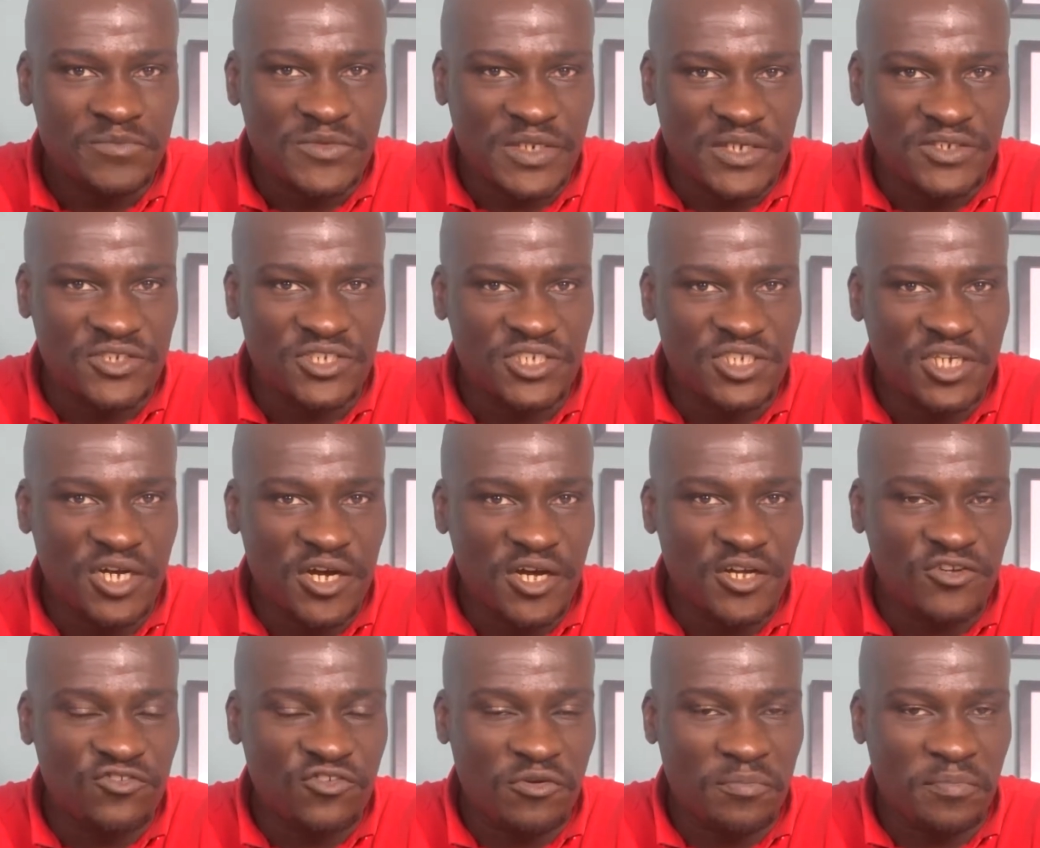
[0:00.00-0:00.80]
and
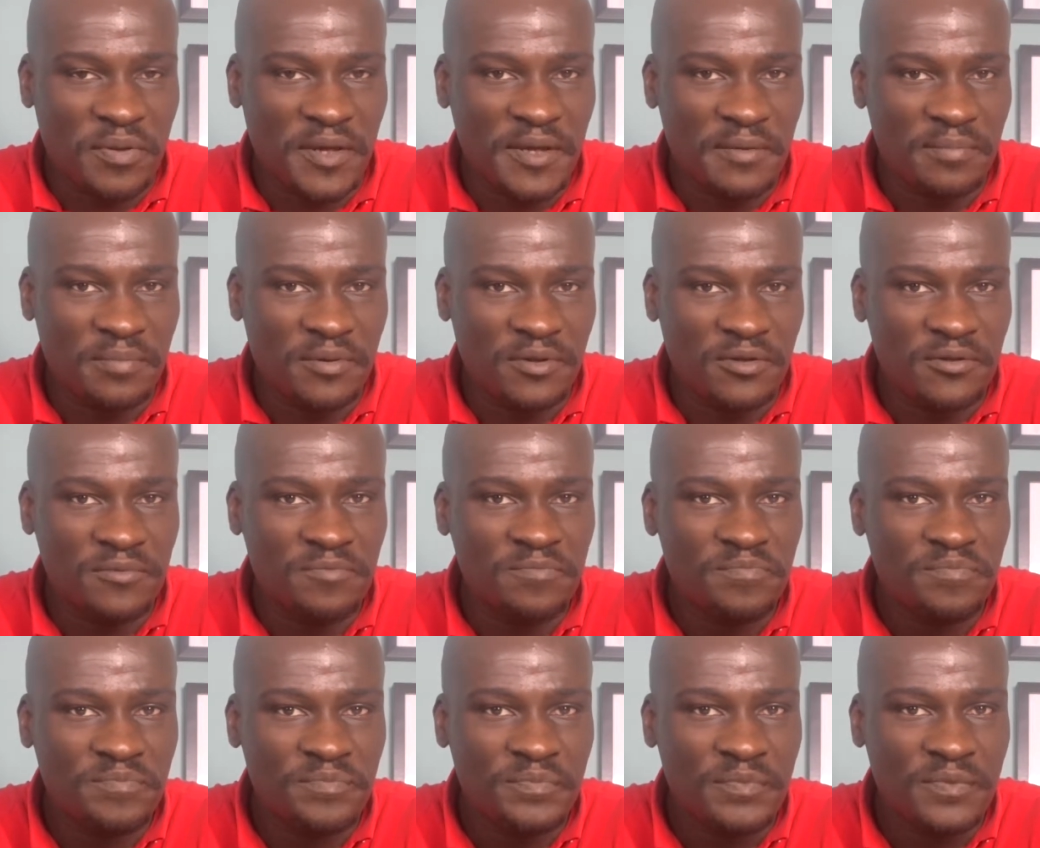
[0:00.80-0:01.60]
search for
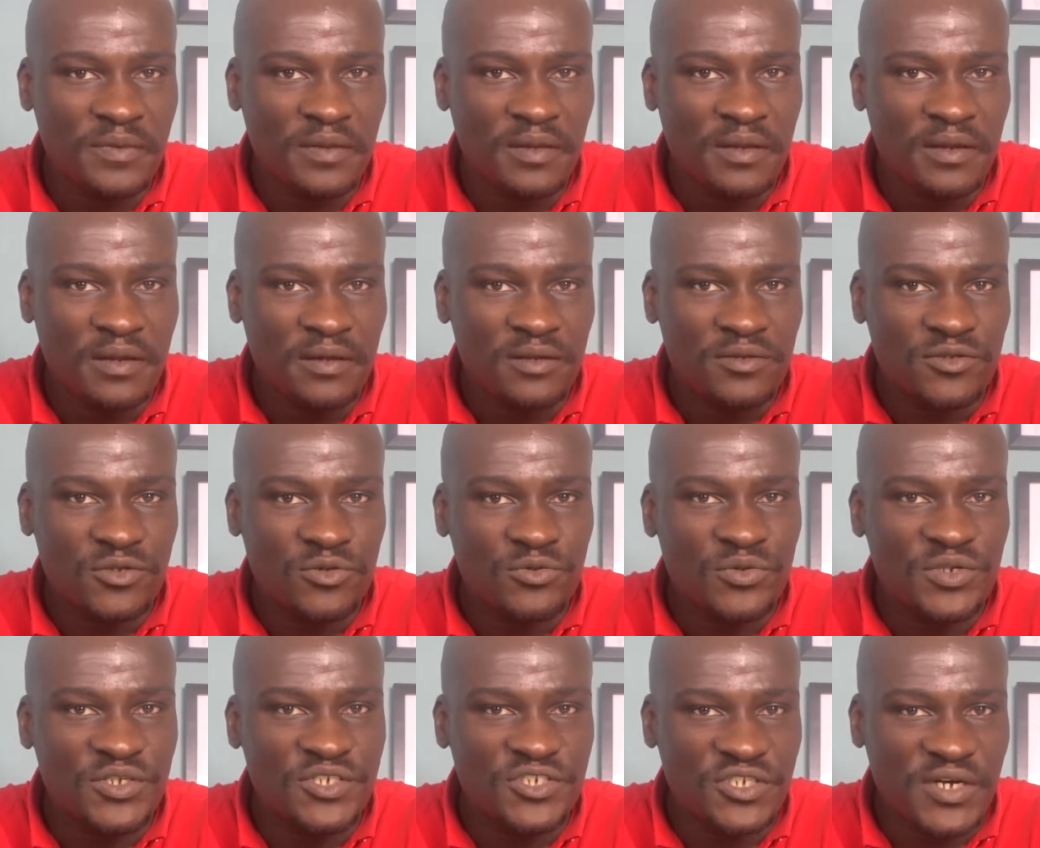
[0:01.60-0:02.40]
people
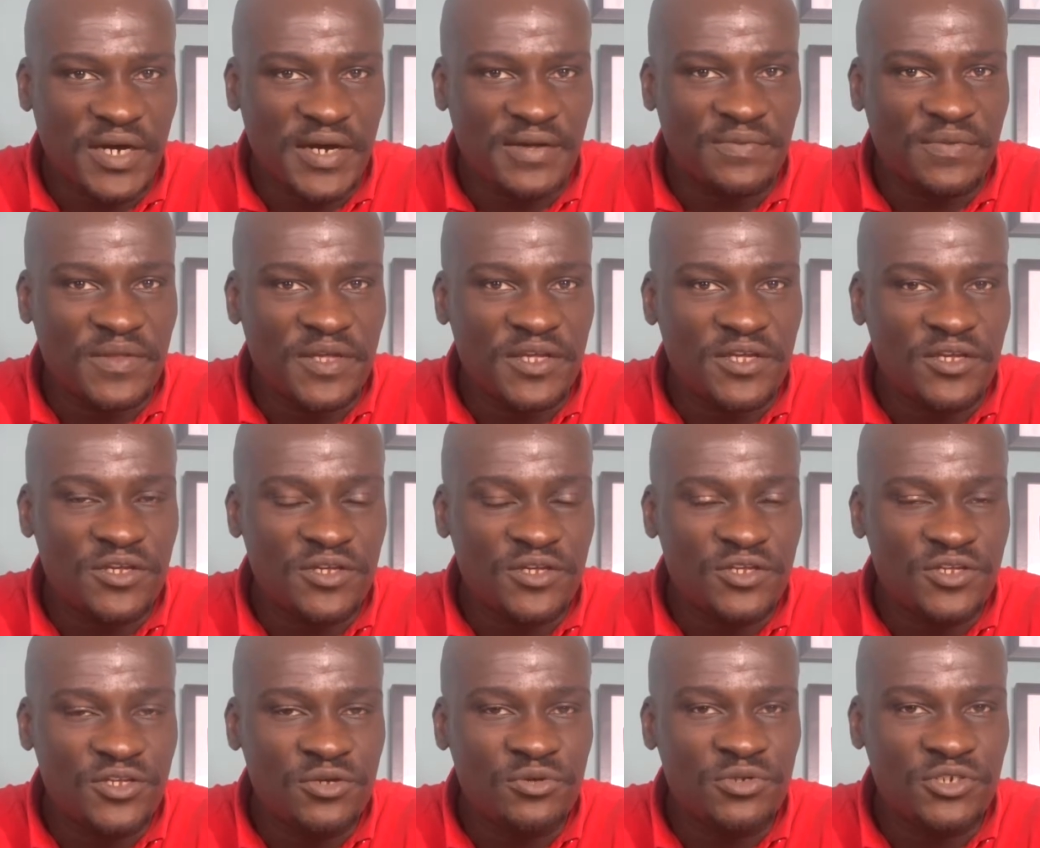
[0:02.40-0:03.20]
to design the
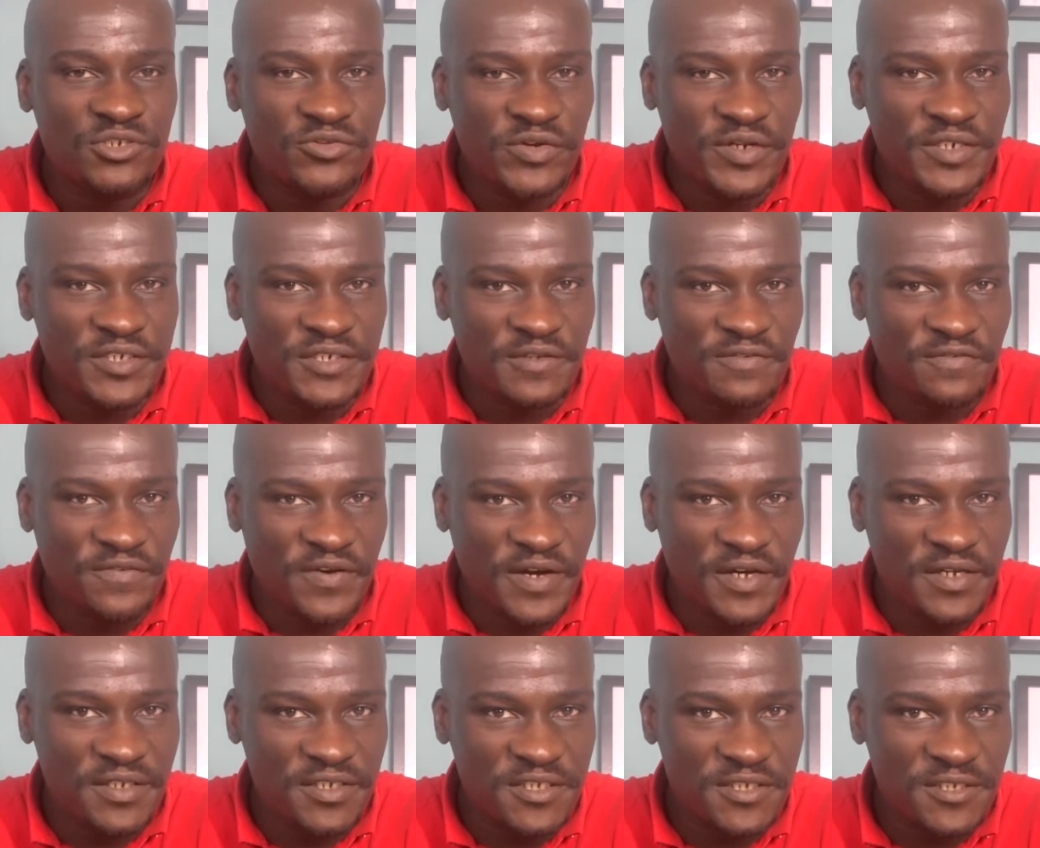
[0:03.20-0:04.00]
user
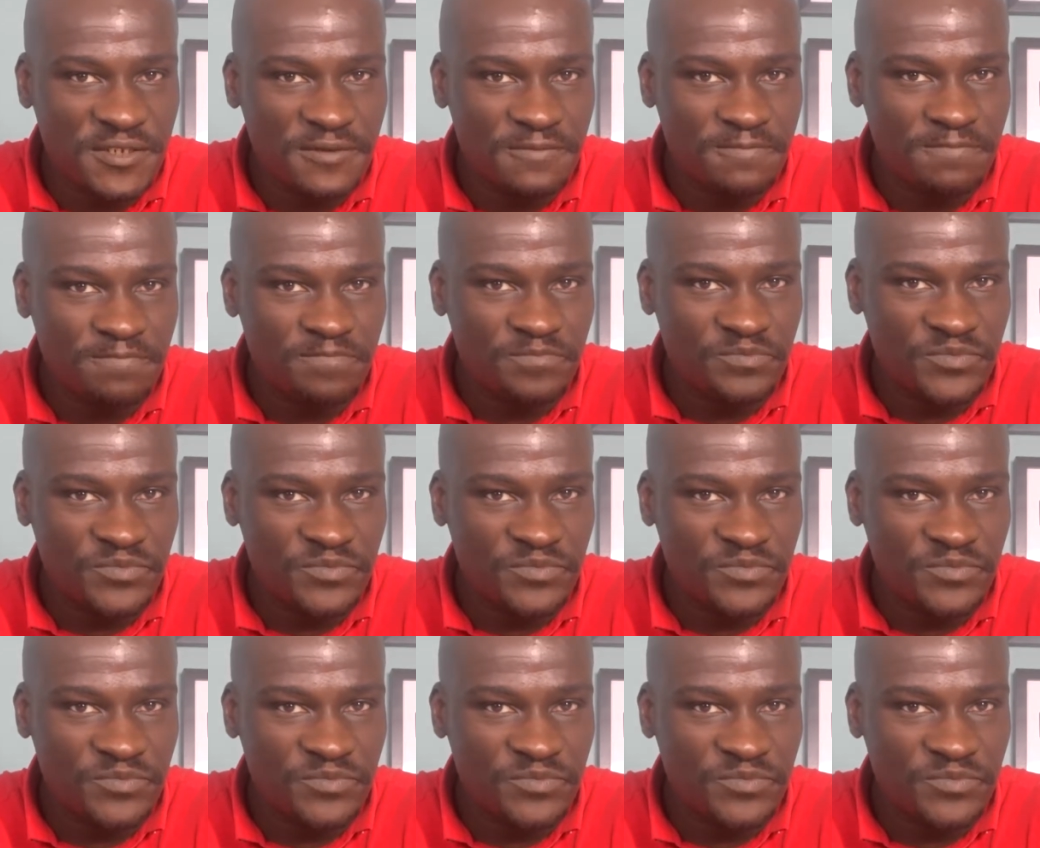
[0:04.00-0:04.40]
interface